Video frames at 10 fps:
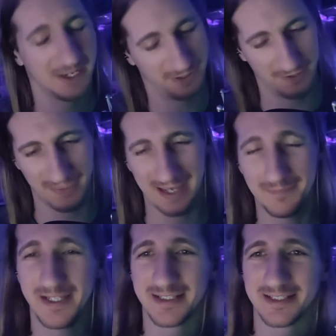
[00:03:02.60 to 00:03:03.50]
And with
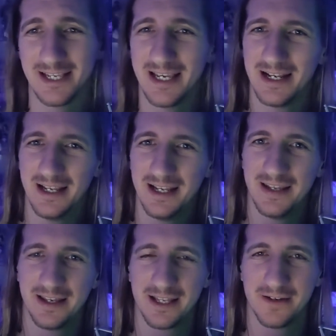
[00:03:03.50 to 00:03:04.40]
that being said,
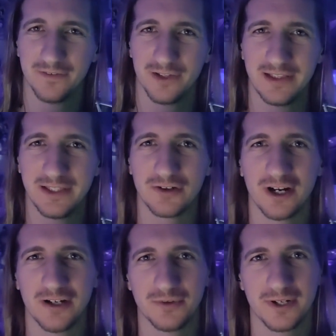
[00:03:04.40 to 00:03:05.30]
now that I've laid the
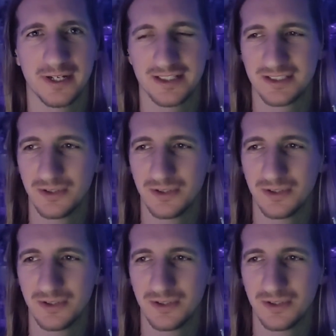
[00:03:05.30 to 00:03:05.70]
groundwork as